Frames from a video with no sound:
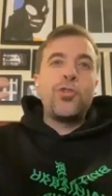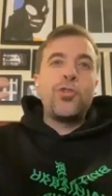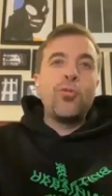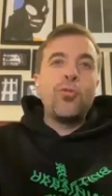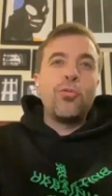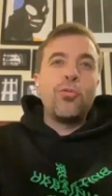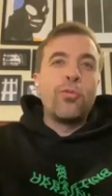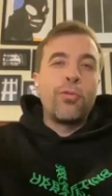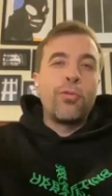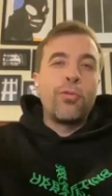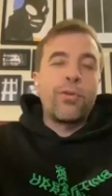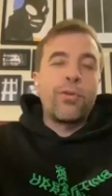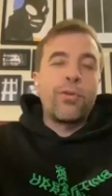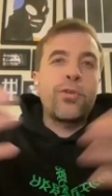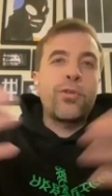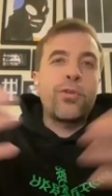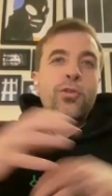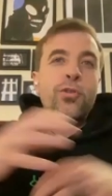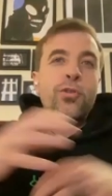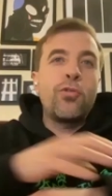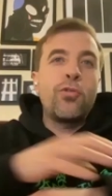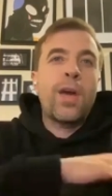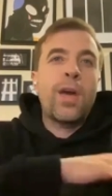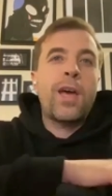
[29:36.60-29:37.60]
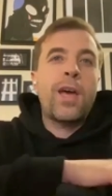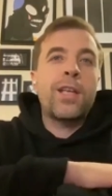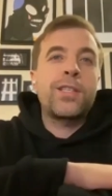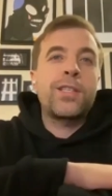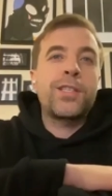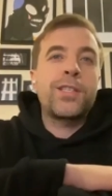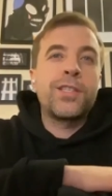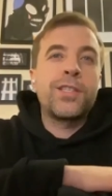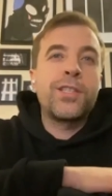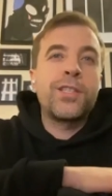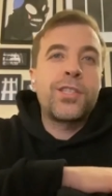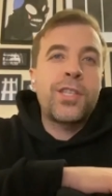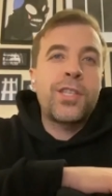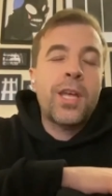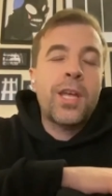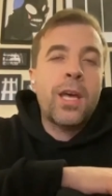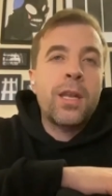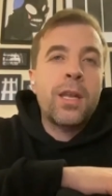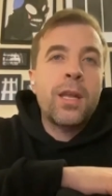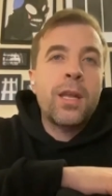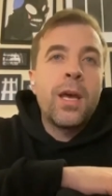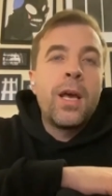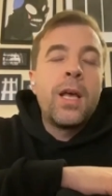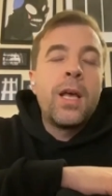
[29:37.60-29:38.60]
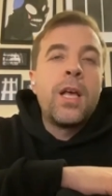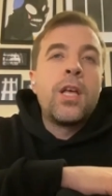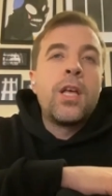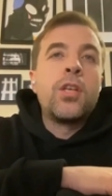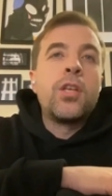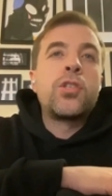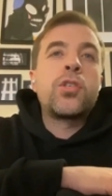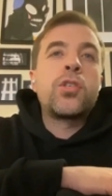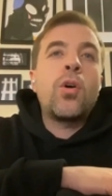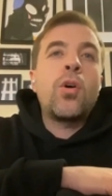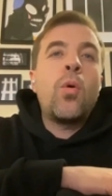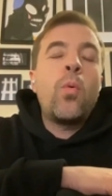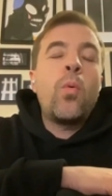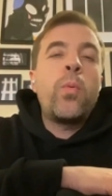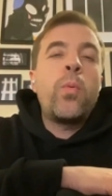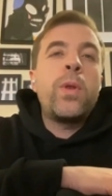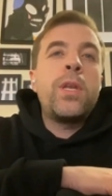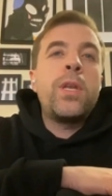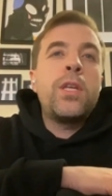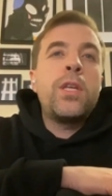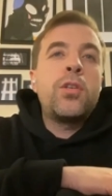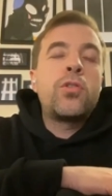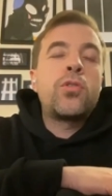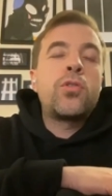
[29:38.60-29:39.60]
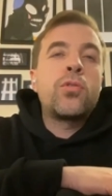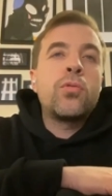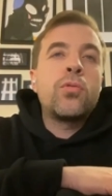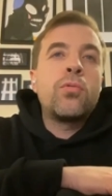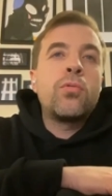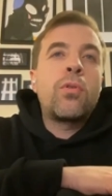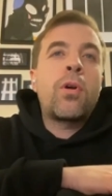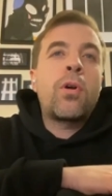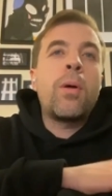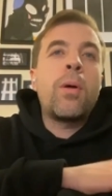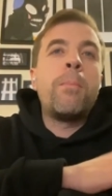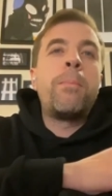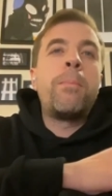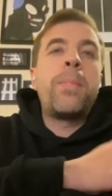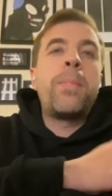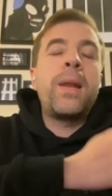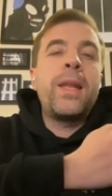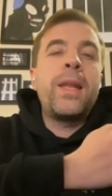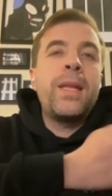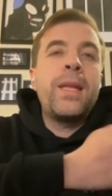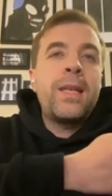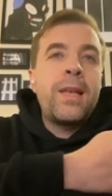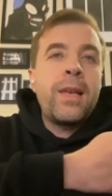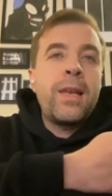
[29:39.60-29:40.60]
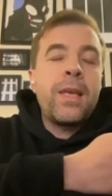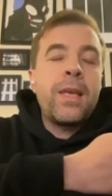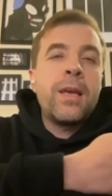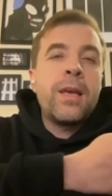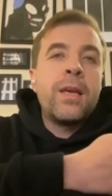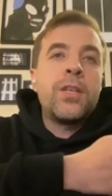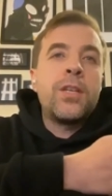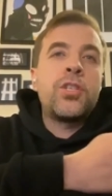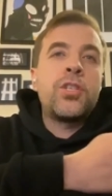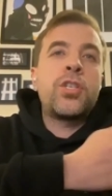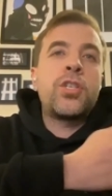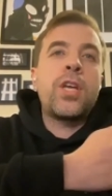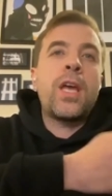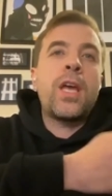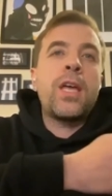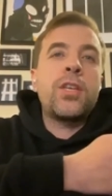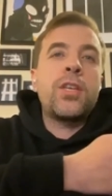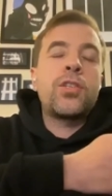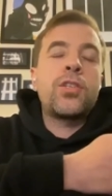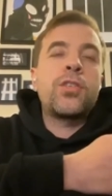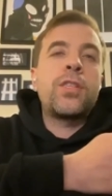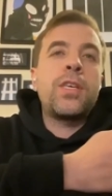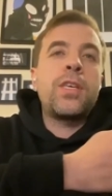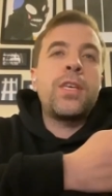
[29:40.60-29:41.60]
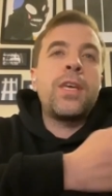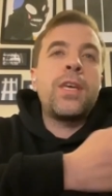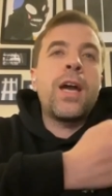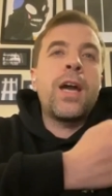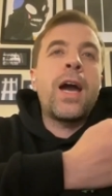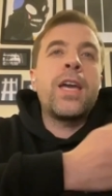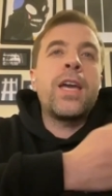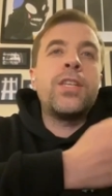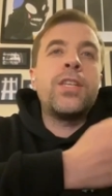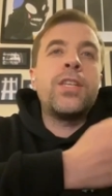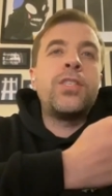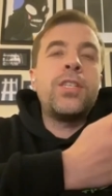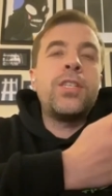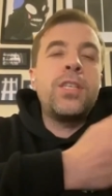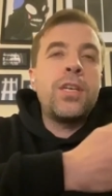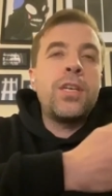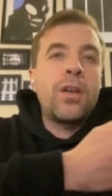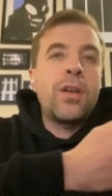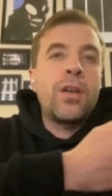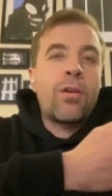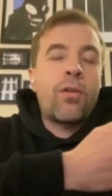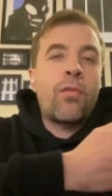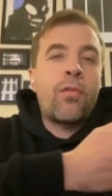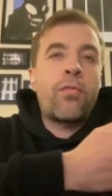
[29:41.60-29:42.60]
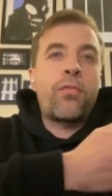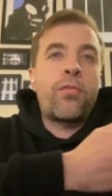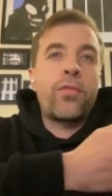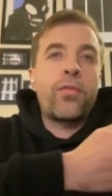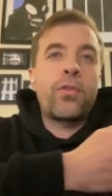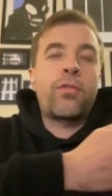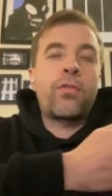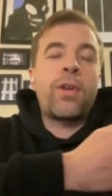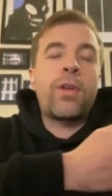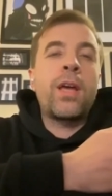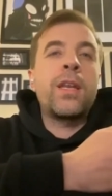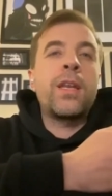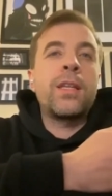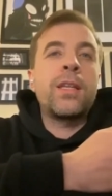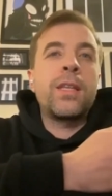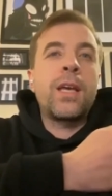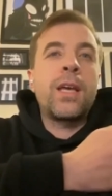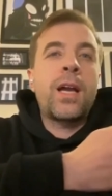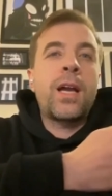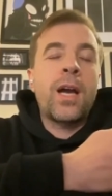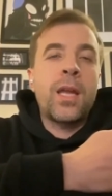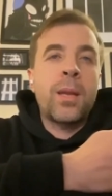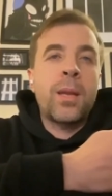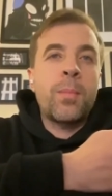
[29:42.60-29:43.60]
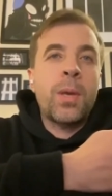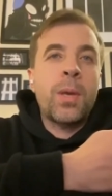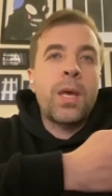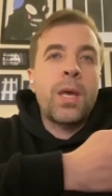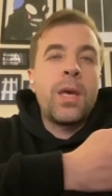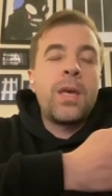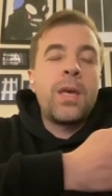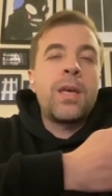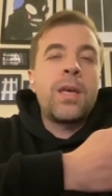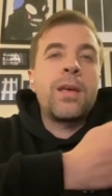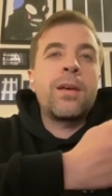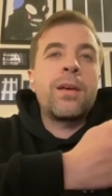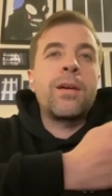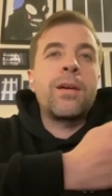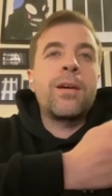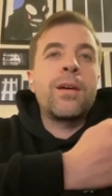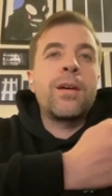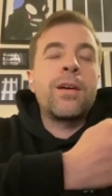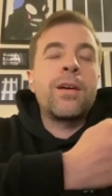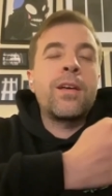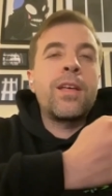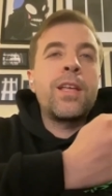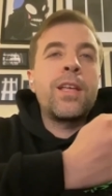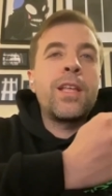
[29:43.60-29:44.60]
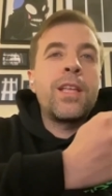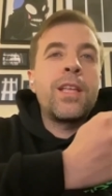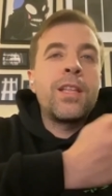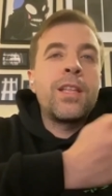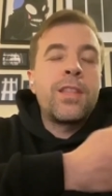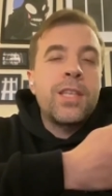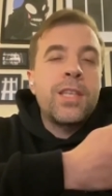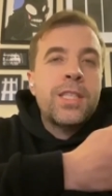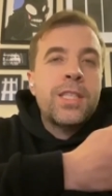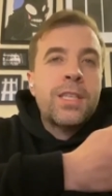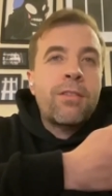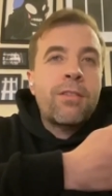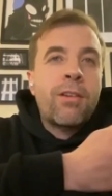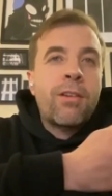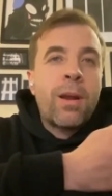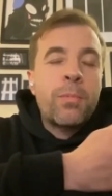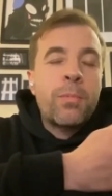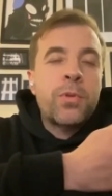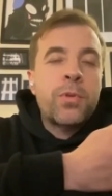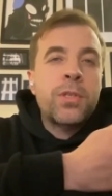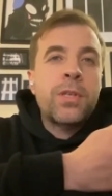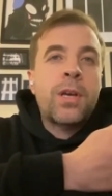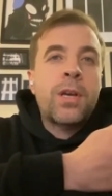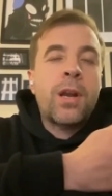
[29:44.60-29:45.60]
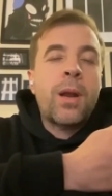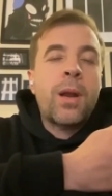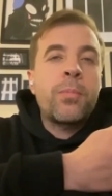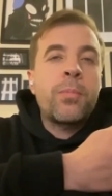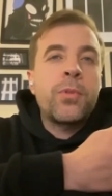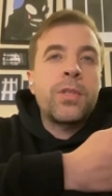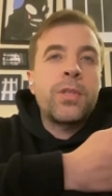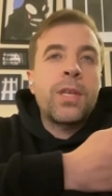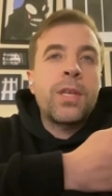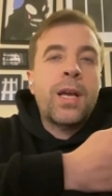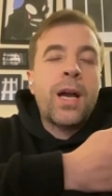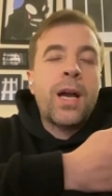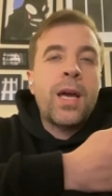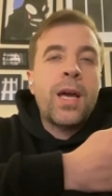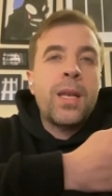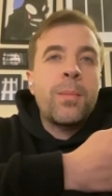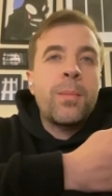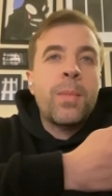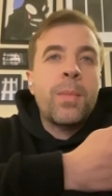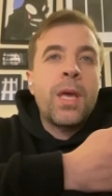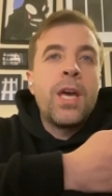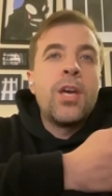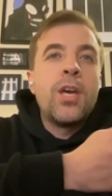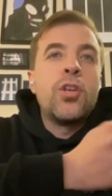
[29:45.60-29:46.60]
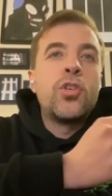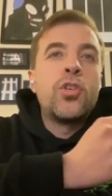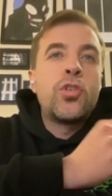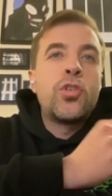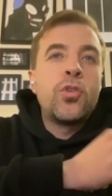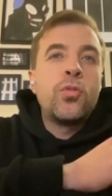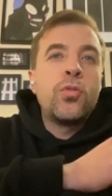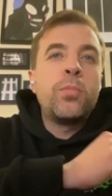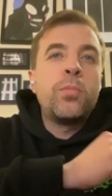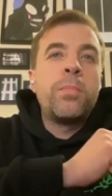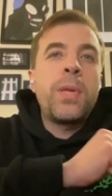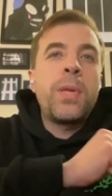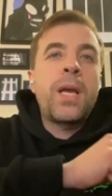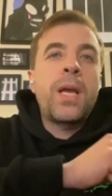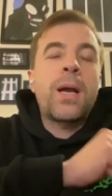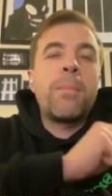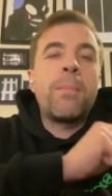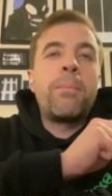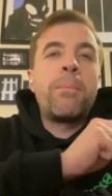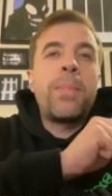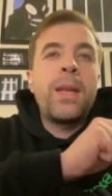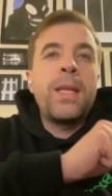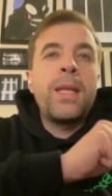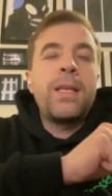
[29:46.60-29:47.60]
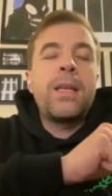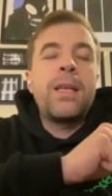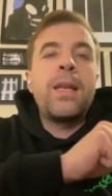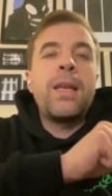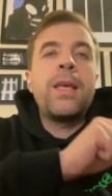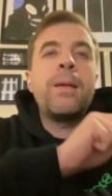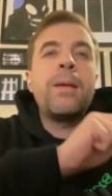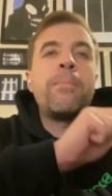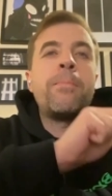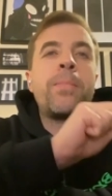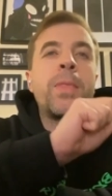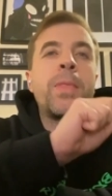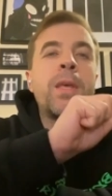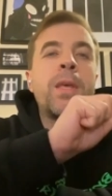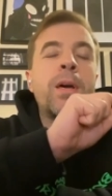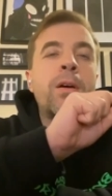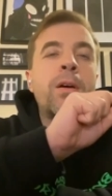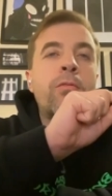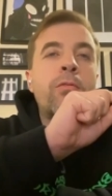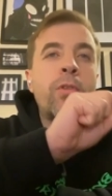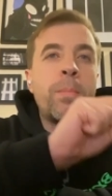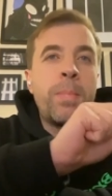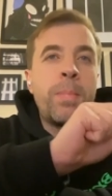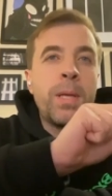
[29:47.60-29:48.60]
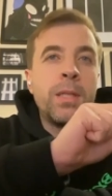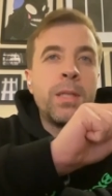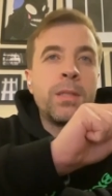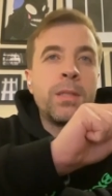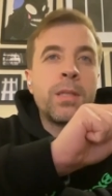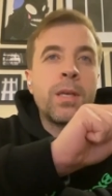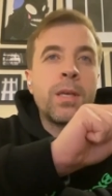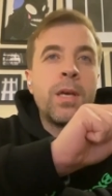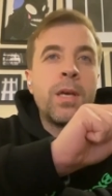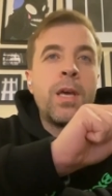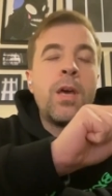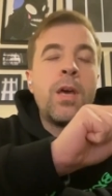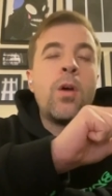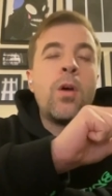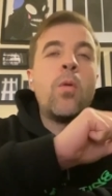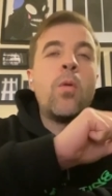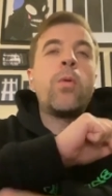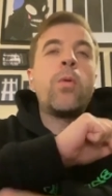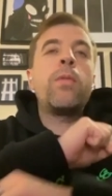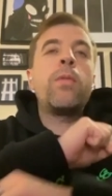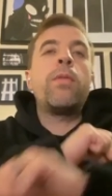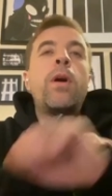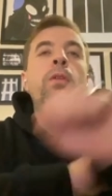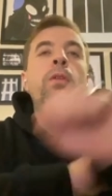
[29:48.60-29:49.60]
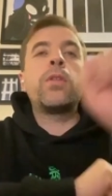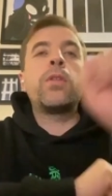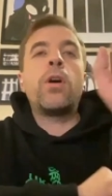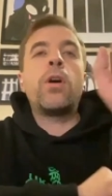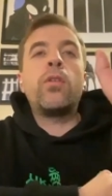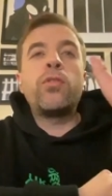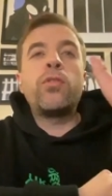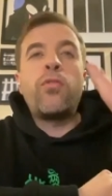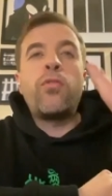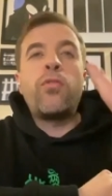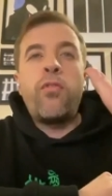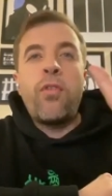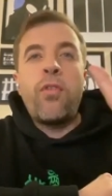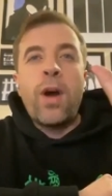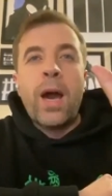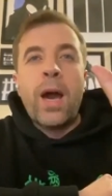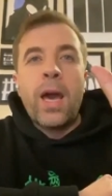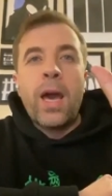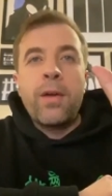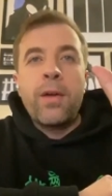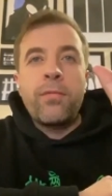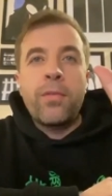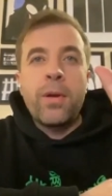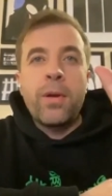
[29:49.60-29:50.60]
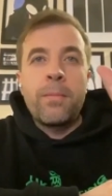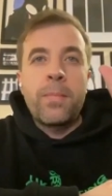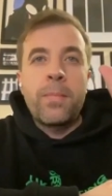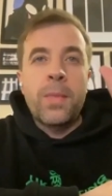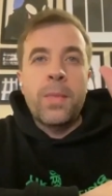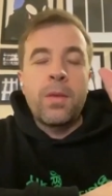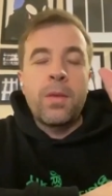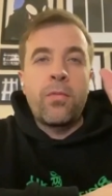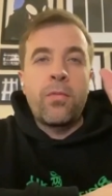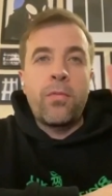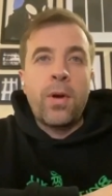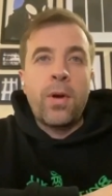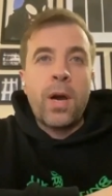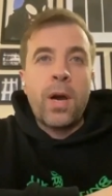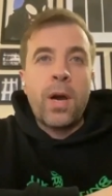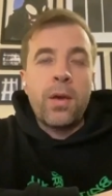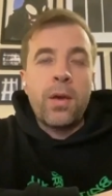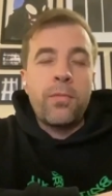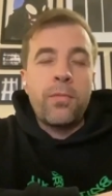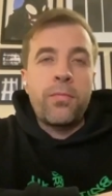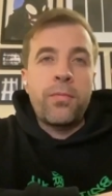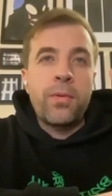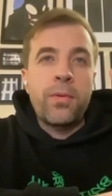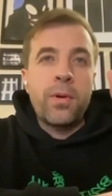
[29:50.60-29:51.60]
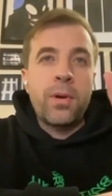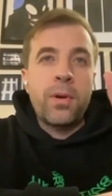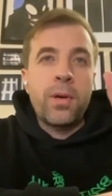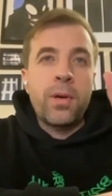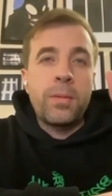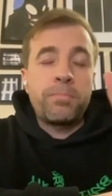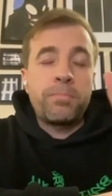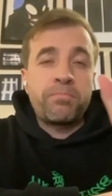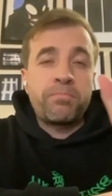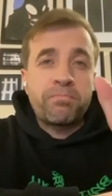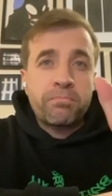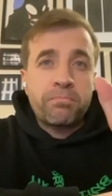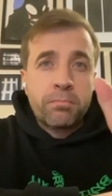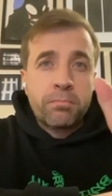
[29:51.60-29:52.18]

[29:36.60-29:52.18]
new new heads instead so we need to completely change the idea of Ukrainian economy. Uh, this corruption, corrupted economy should be completely uh, rebuilt. We found out five, five uh,